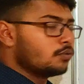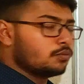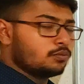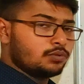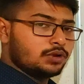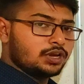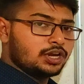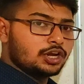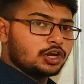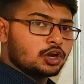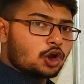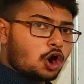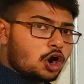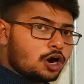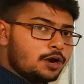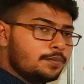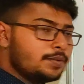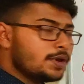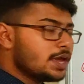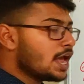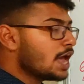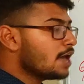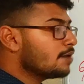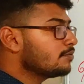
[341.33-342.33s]
will
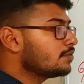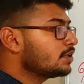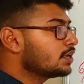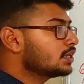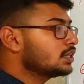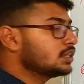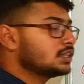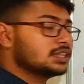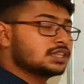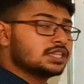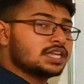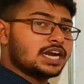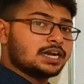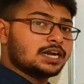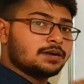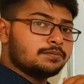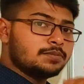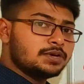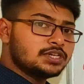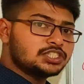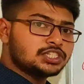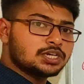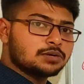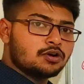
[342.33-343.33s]
not be having
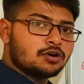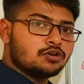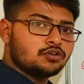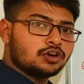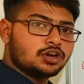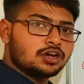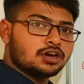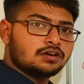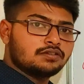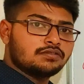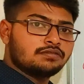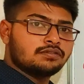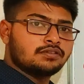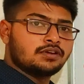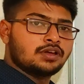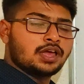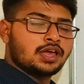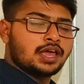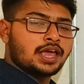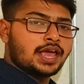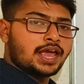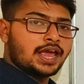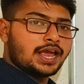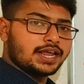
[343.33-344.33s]
that much amount of
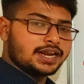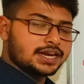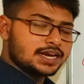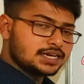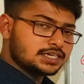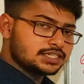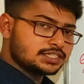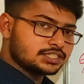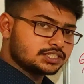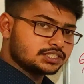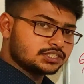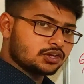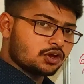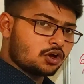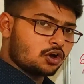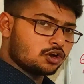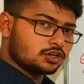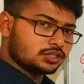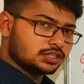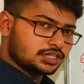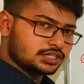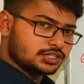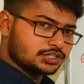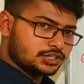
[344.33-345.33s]
energy
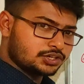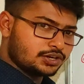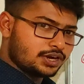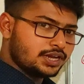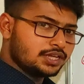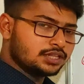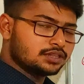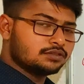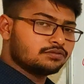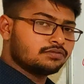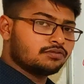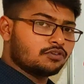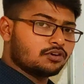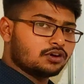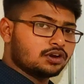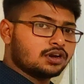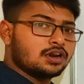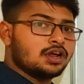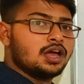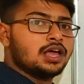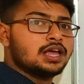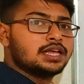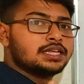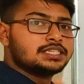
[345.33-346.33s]
or the strength
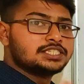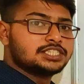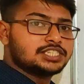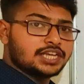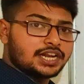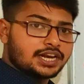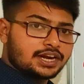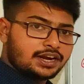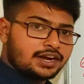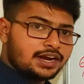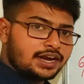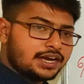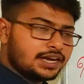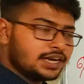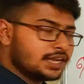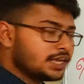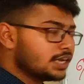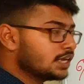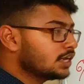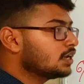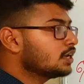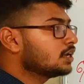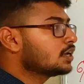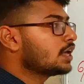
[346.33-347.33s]
for
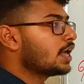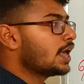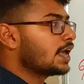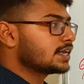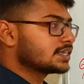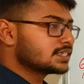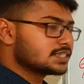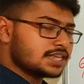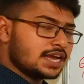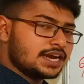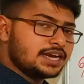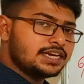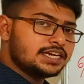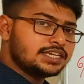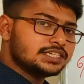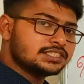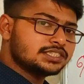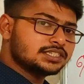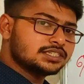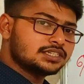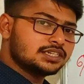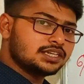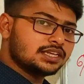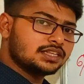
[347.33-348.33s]
generating
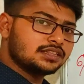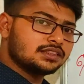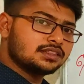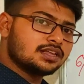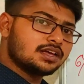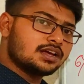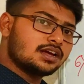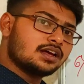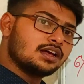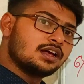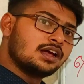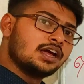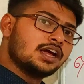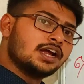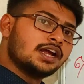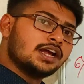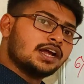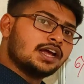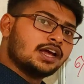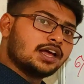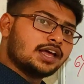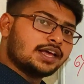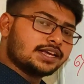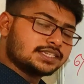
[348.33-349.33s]
excitation in the
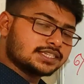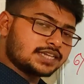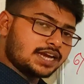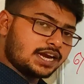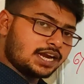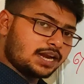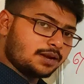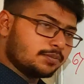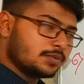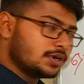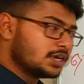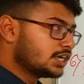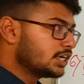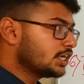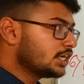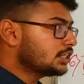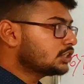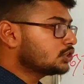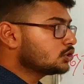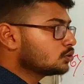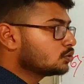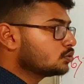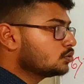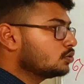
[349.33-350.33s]
excitable
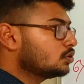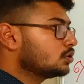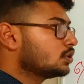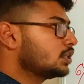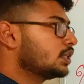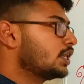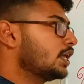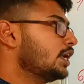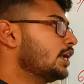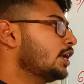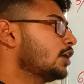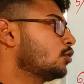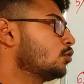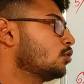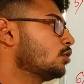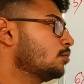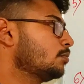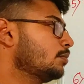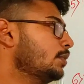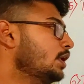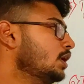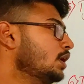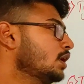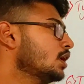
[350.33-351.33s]
tissue, then it
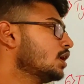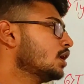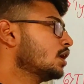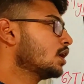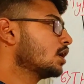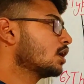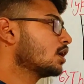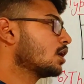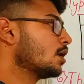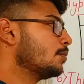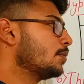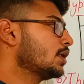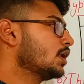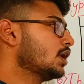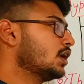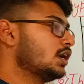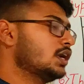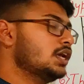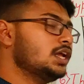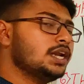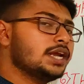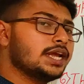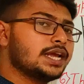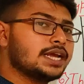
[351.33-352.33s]
will be coming
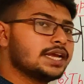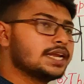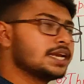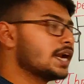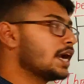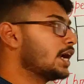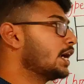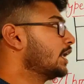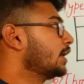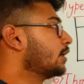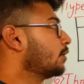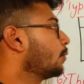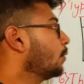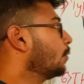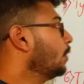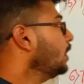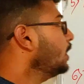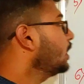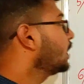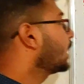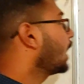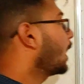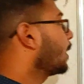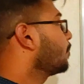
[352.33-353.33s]
under
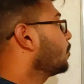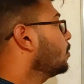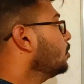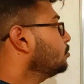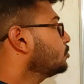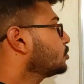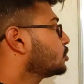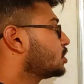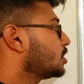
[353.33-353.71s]
inadequate type of